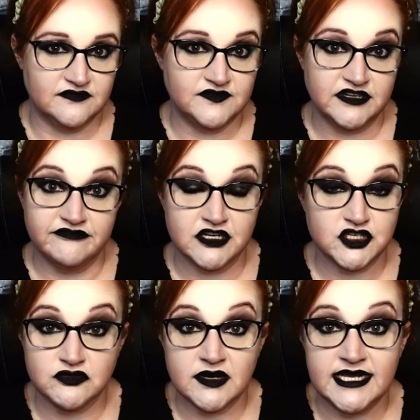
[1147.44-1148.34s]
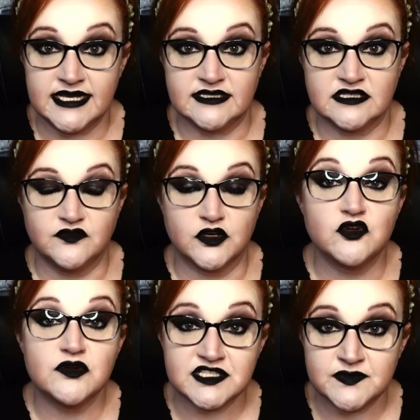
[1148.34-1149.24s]
of different trinkets for
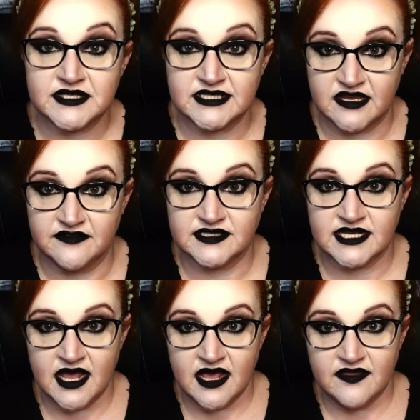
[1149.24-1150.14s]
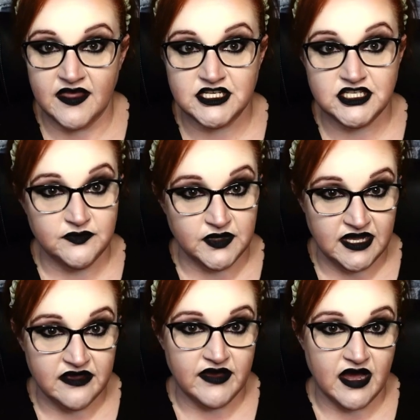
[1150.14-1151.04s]
Christmas gifts that she would
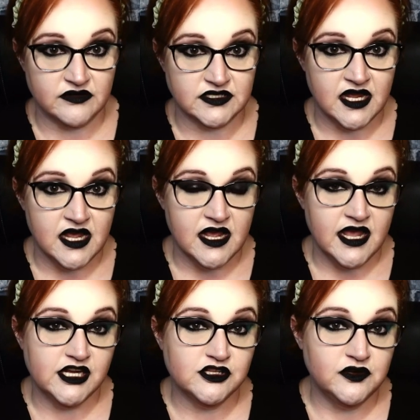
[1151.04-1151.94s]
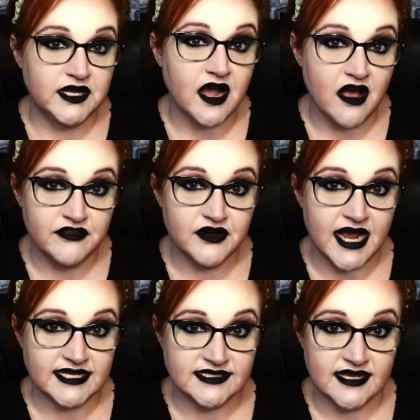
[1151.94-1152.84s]
give out, including other
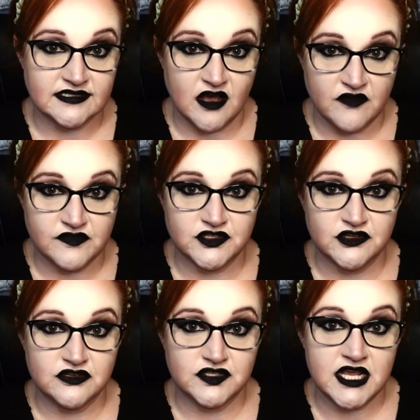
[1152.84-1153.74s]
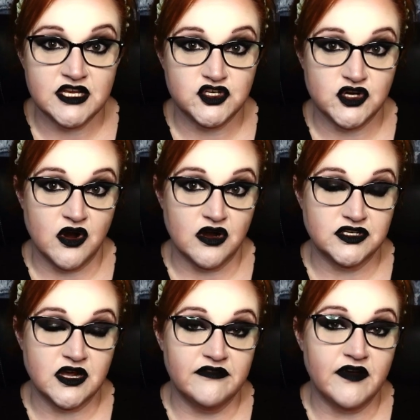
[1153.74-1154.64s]
SS officers in
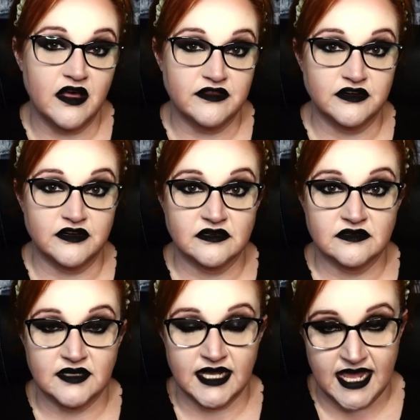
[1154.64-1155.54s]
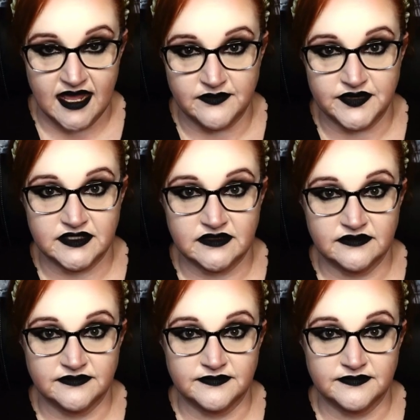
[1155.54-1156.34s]
charge of other camps.